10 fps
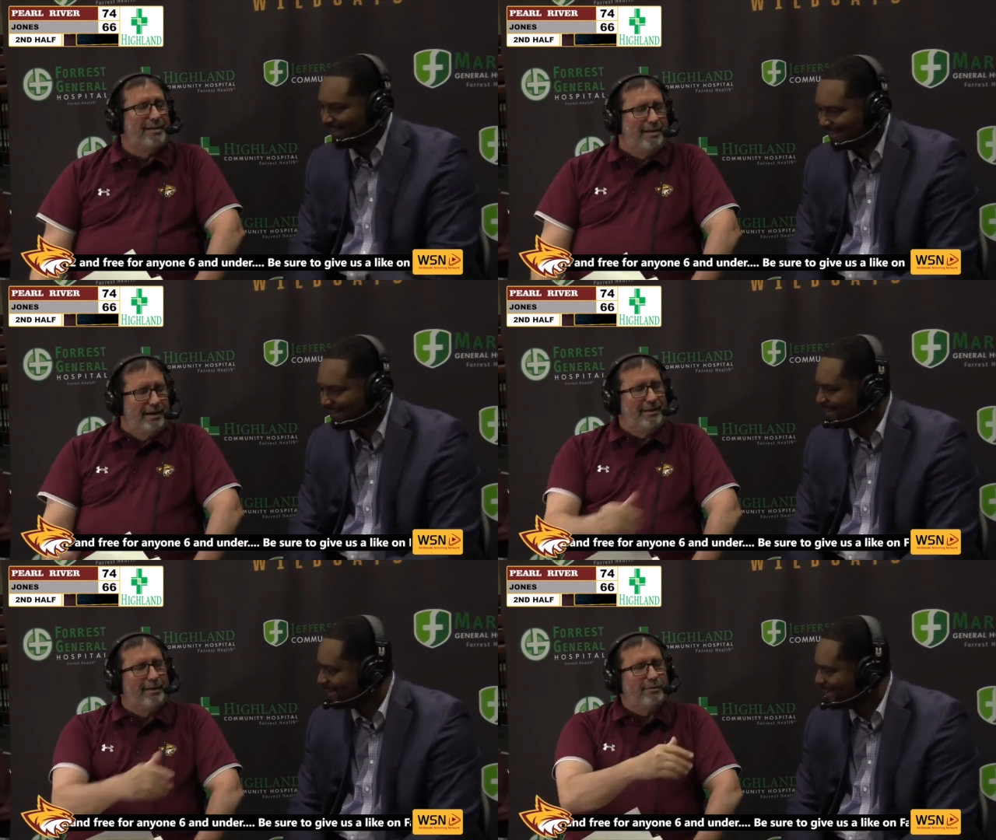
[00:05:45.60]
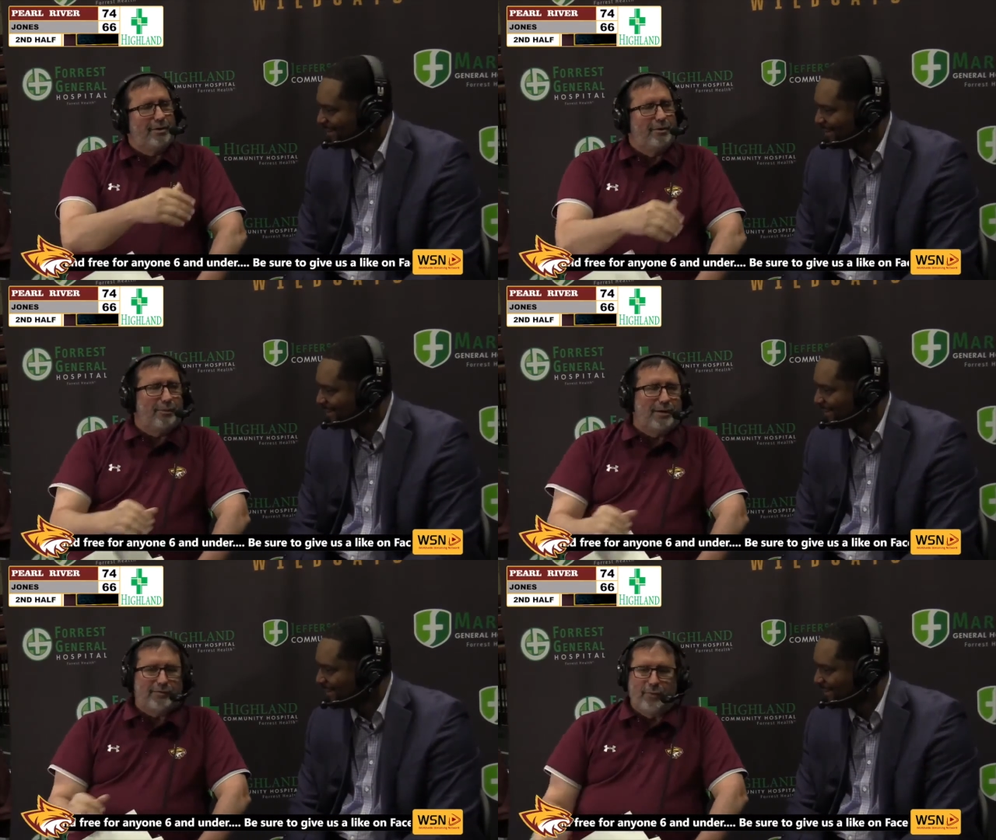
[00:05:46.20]
Speaker 1: Yeah. And they were so
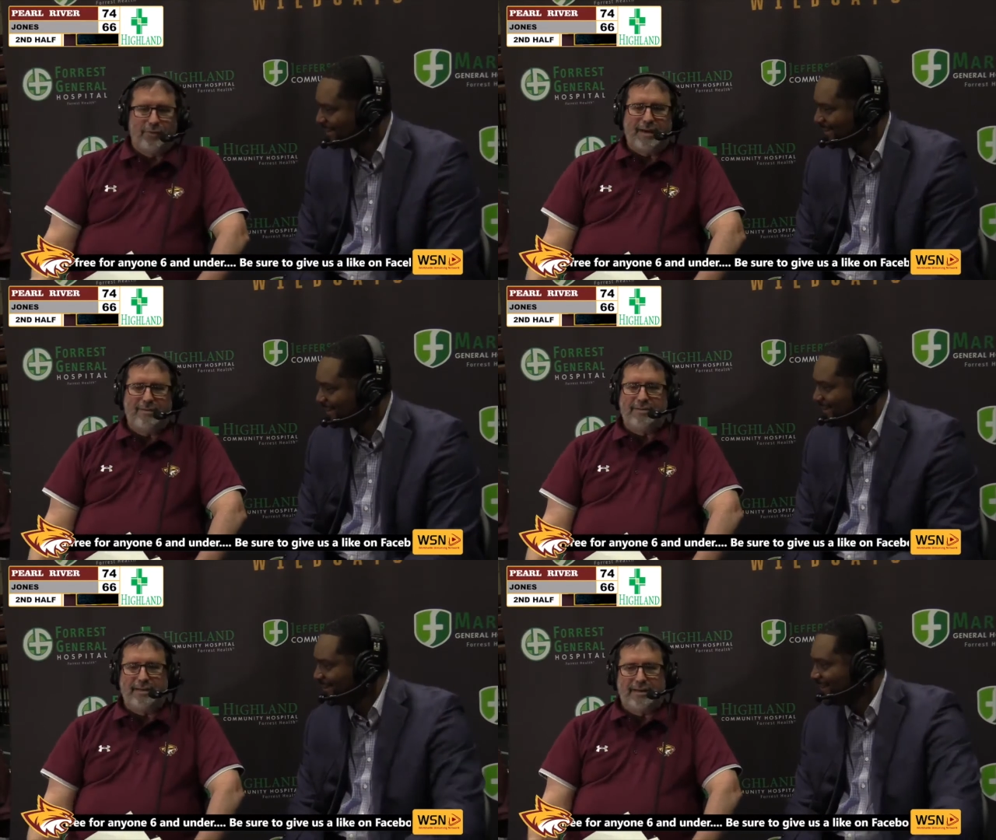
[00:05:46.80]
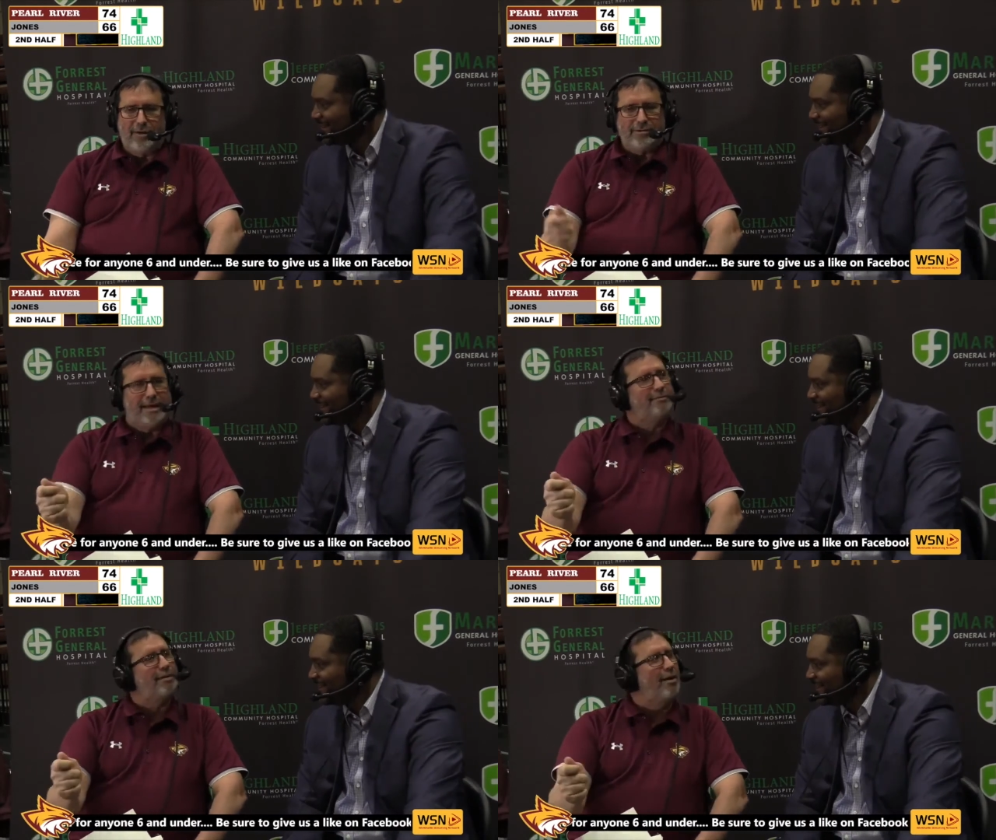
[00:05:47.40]
impressed for the game. Said, "Coach came
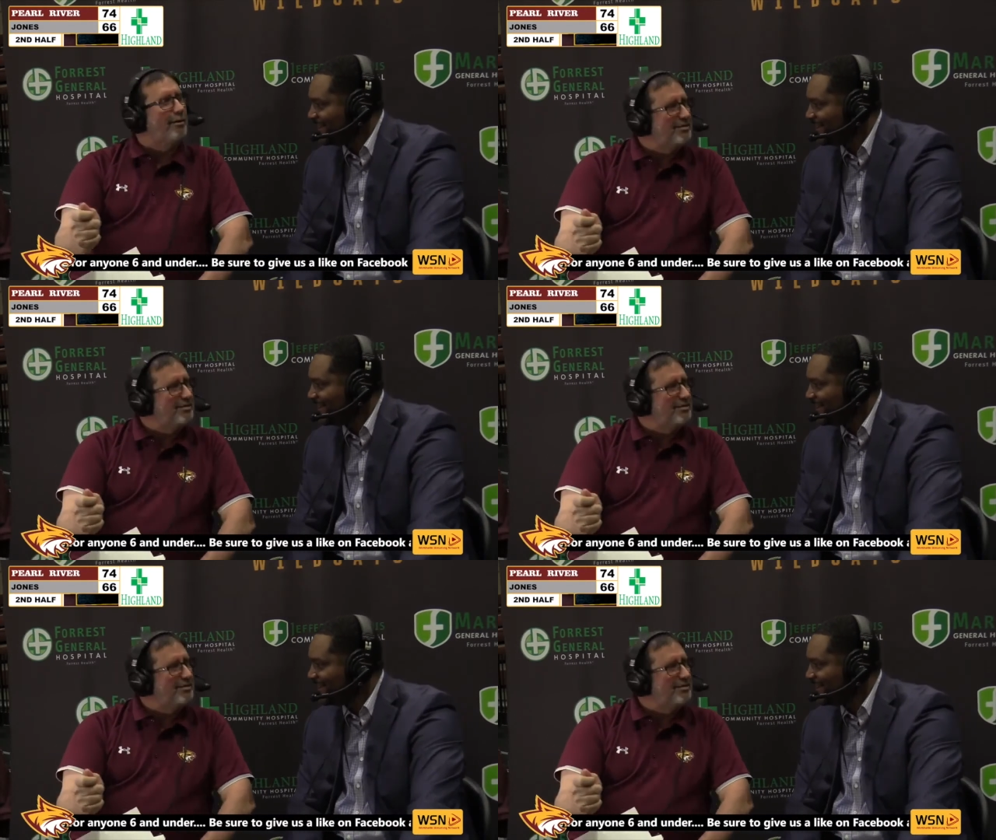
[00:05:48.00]
saw